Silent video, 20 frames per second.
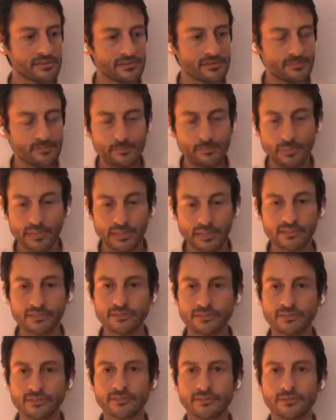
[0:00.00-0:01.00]

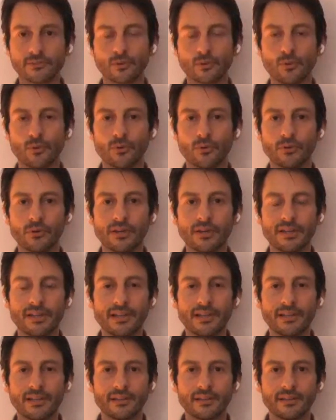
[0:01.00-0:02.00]
bliss or
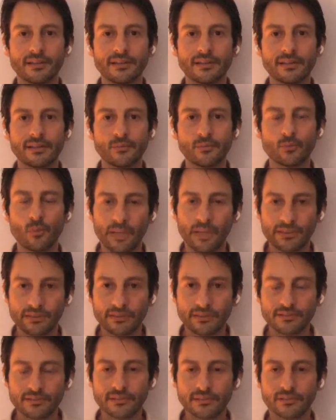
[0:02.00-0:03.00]

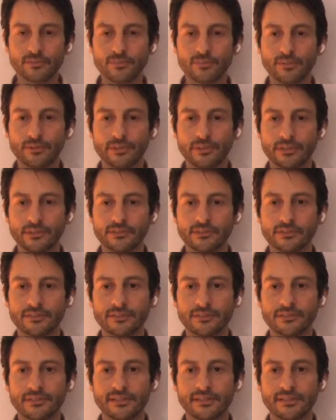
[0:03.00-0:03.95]
oneness experience.